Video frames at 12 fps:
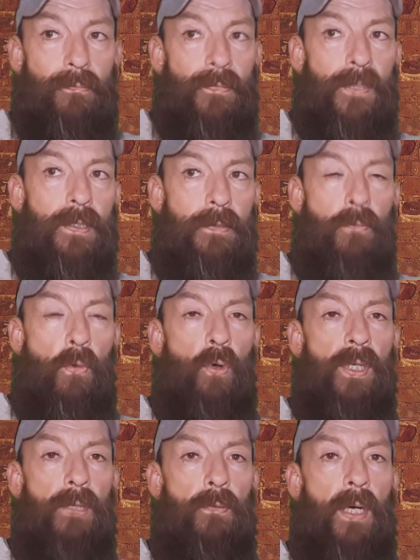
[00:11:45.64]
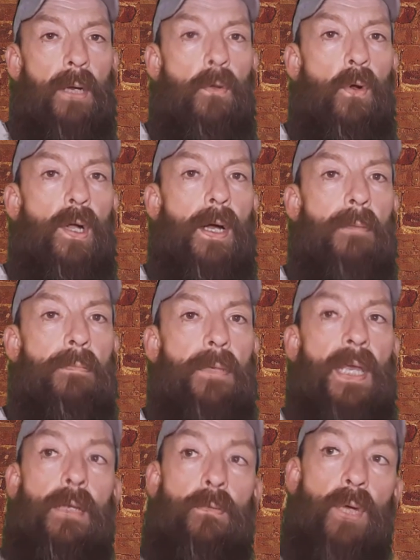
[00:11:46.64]
this morning when I woke up,
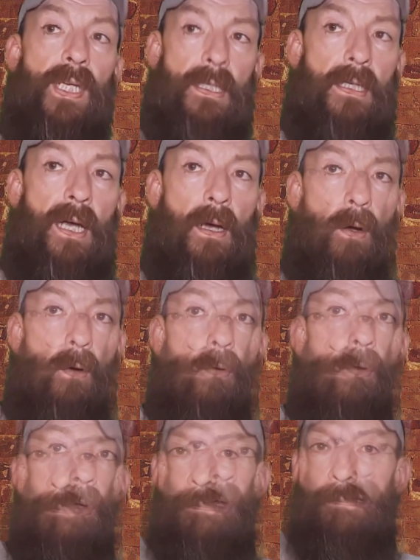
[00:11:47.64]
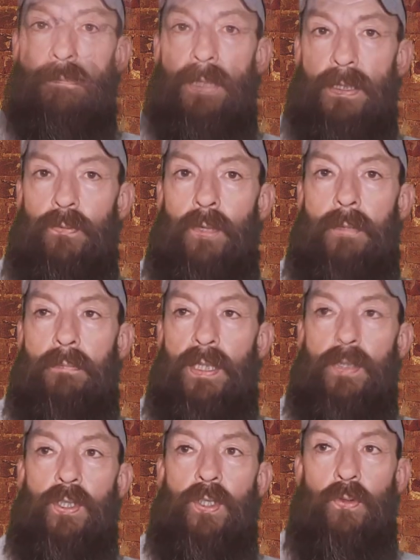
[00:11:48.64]
and right now, +1,
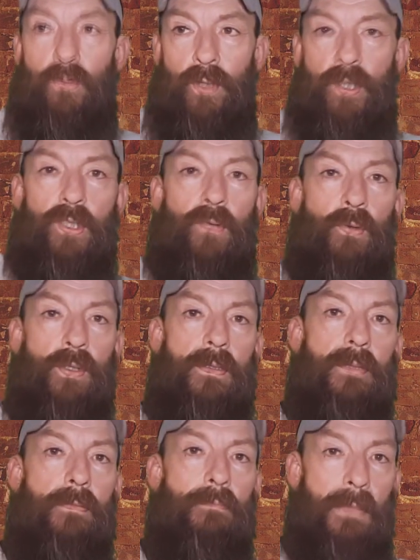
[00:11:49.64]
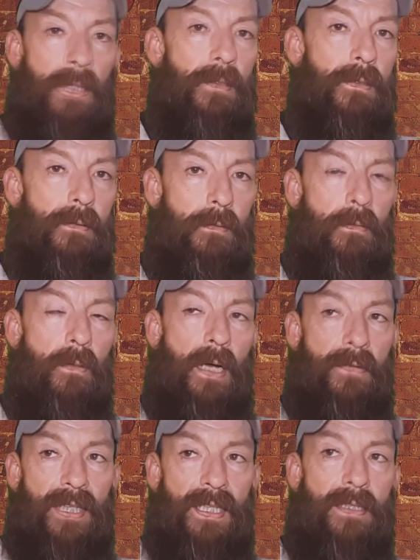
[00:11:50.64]
+2, the snow is melt. I
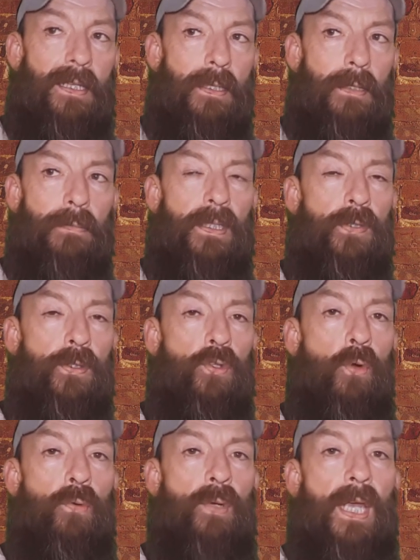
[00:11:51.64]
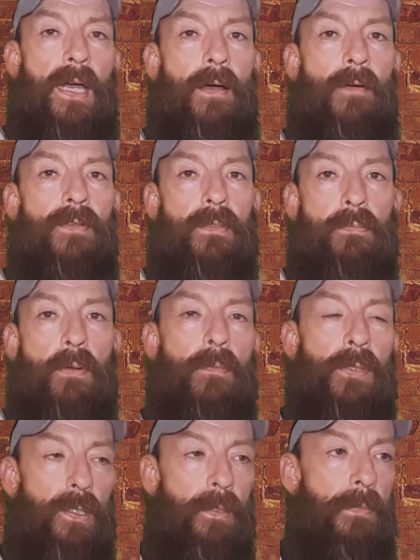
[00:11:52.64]
think the little bit of snow we have is probably
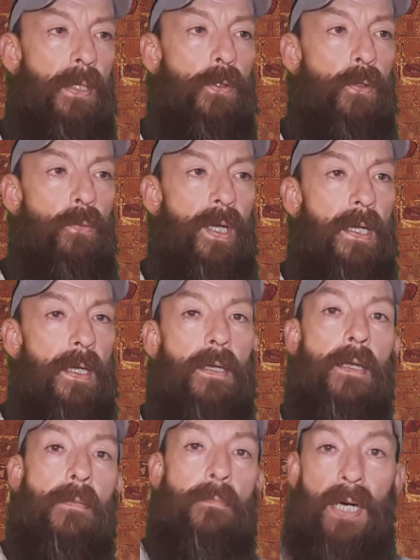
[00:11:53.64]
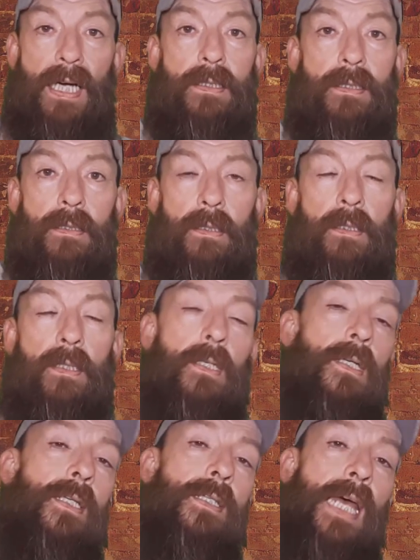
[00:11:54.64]
gonna melt away. But
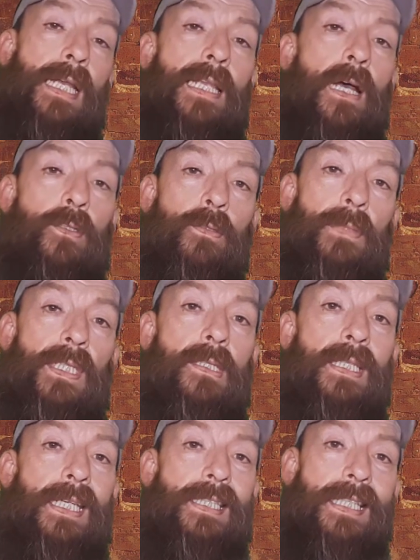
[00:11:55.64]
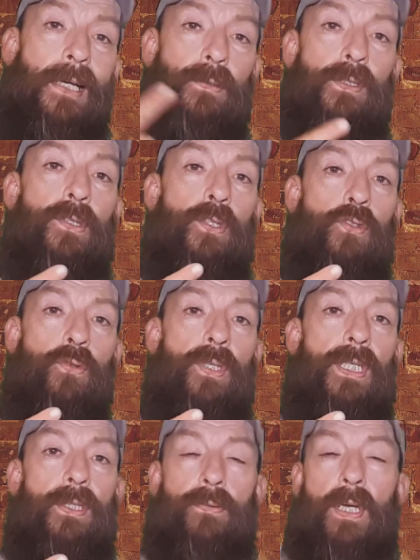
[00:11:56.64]
that allows me to get down to the
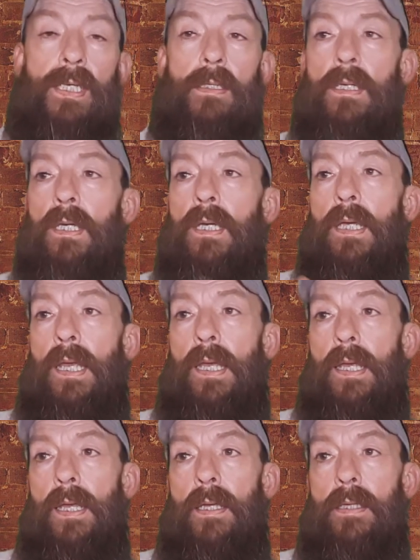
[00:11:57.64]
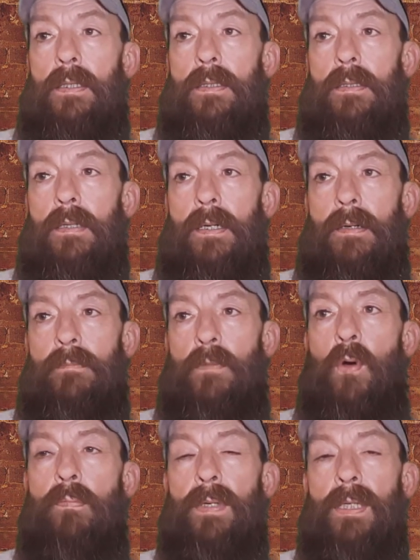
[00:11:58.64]
trees, right? And I'm
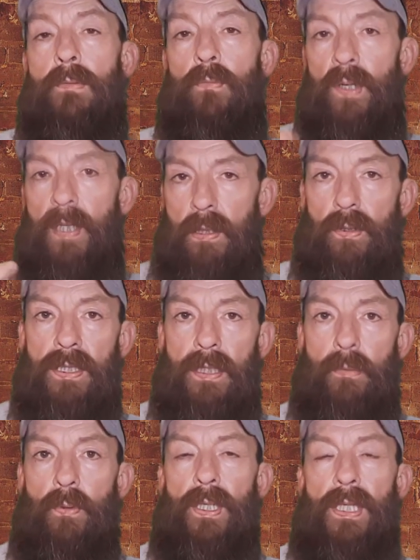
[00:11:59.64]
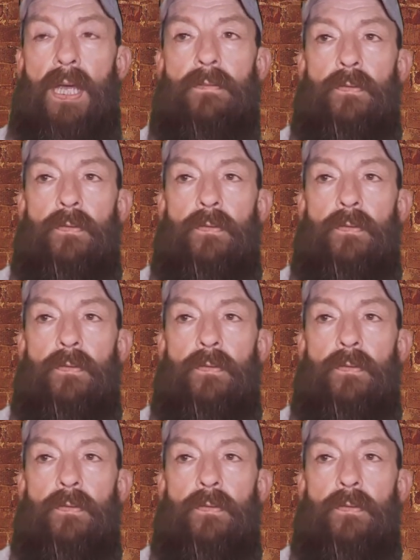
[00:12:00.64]
hoping, it looks like we're gonna have a